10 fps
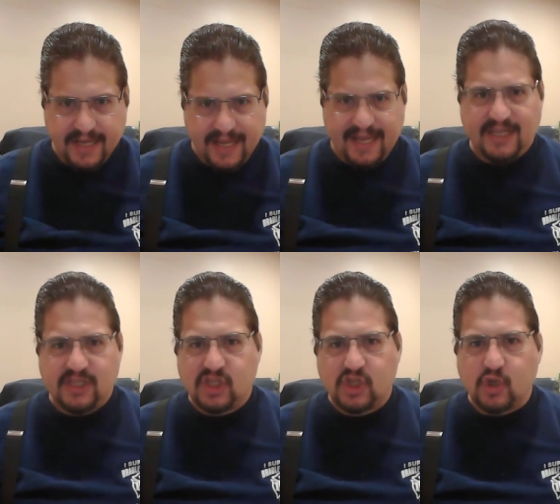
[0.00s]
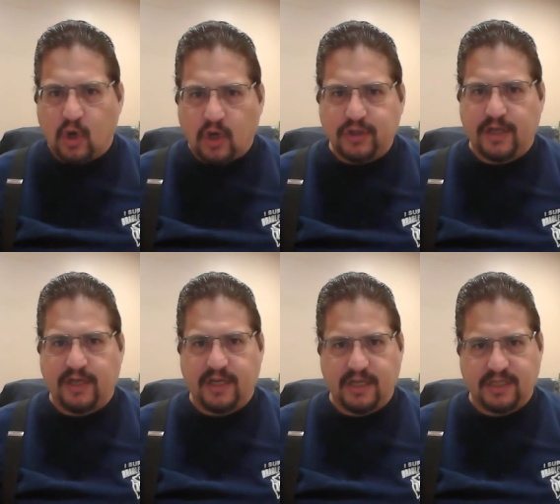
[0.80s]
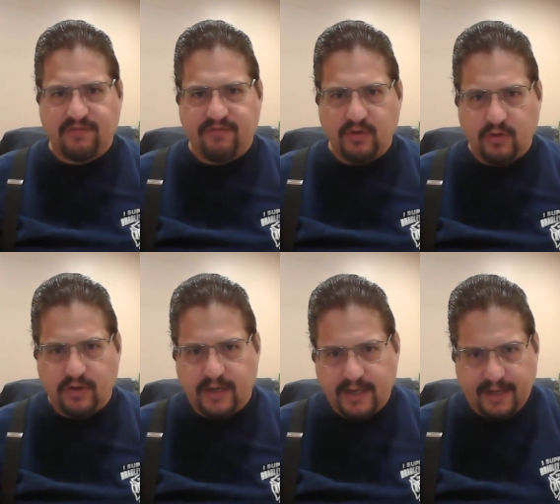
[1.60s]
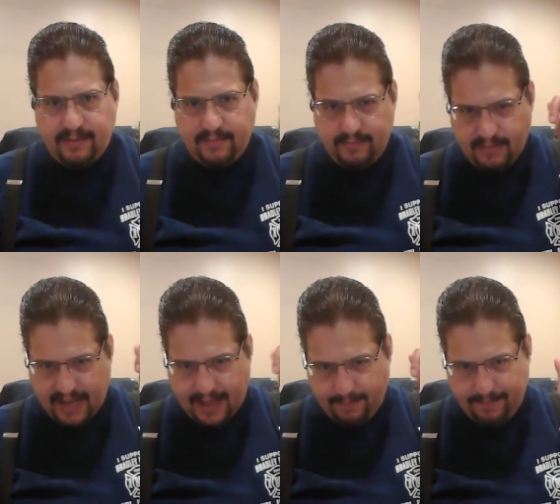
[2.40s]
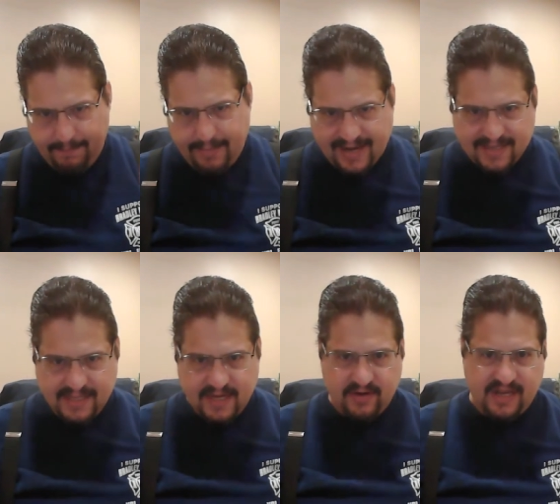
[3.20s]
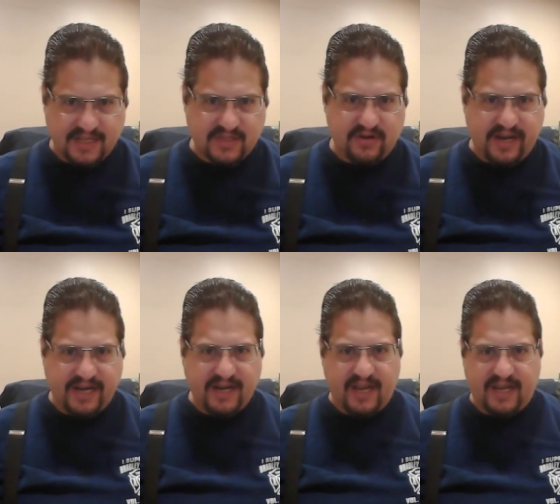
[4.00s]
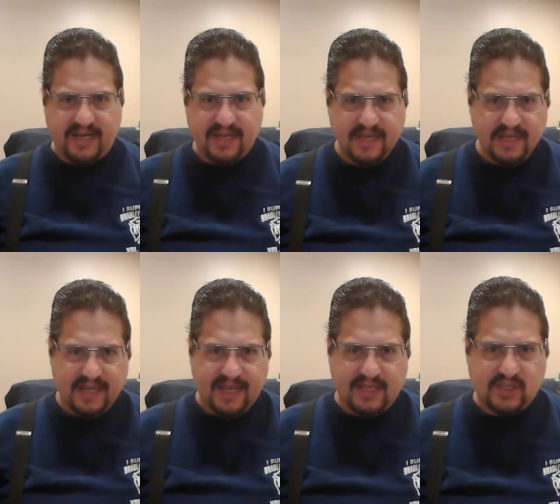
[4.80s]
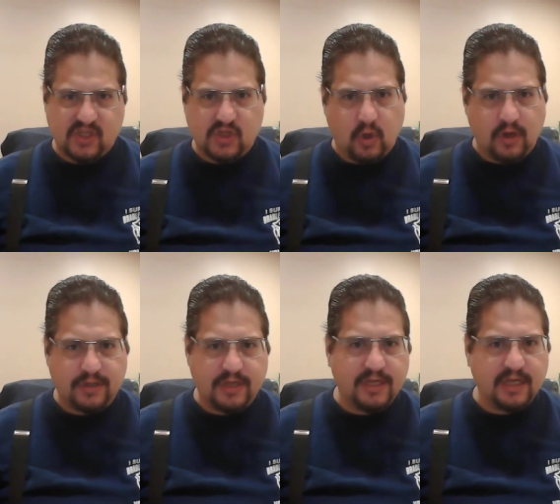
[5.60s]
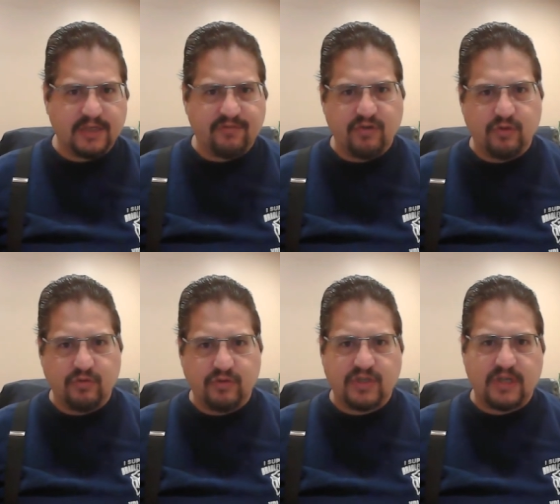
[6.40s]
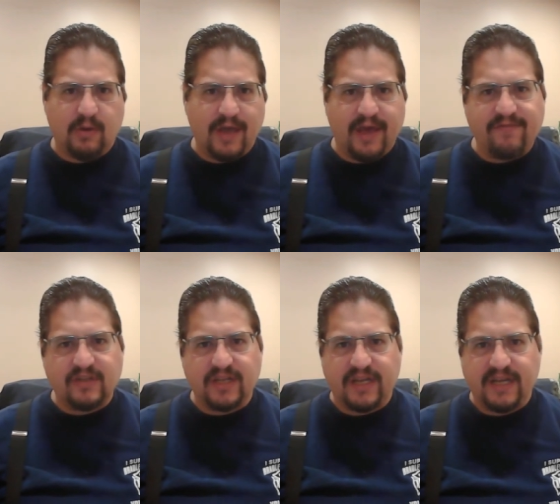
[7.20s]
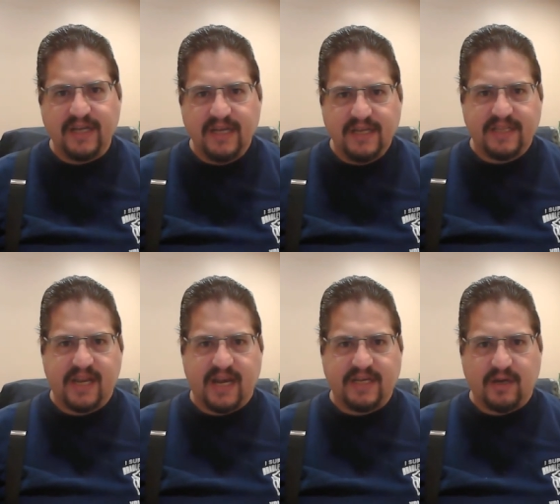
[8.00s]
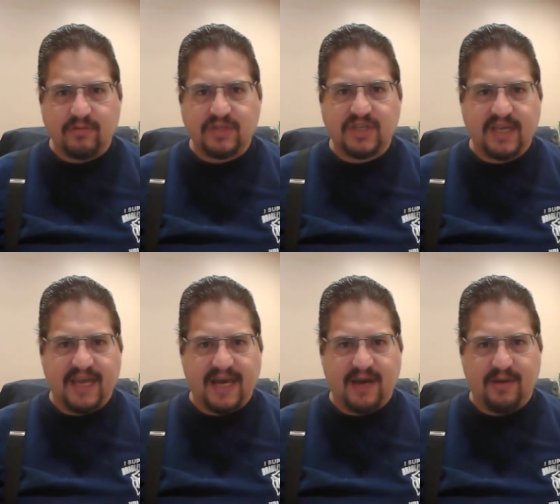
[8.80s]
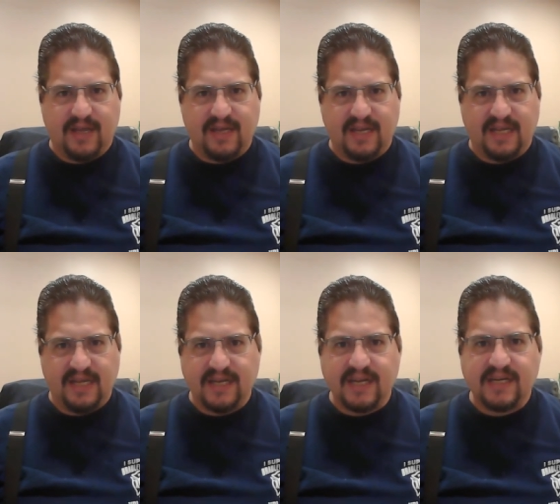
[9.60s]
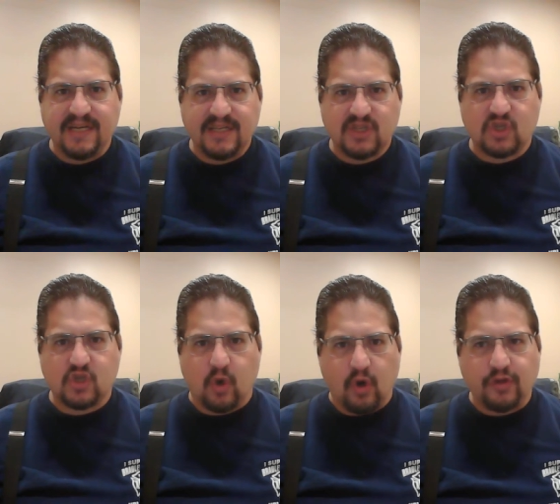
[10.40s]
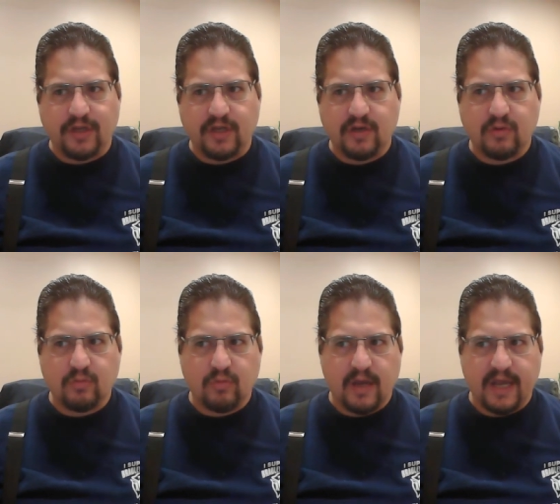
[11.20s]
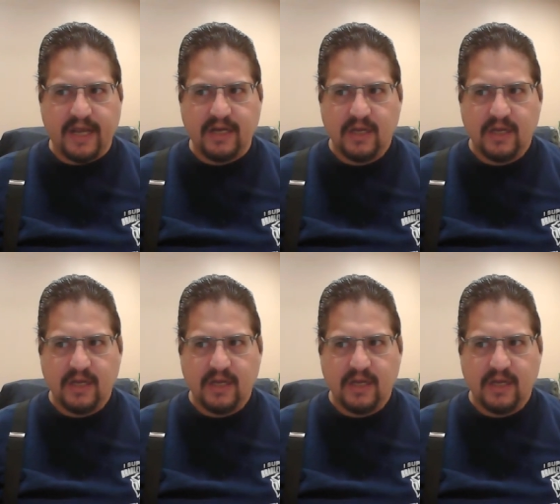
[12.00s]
He salted his food. It happened back there yesterday night. He salted his food so heavily that I don't see how he could eat it. Salted, right?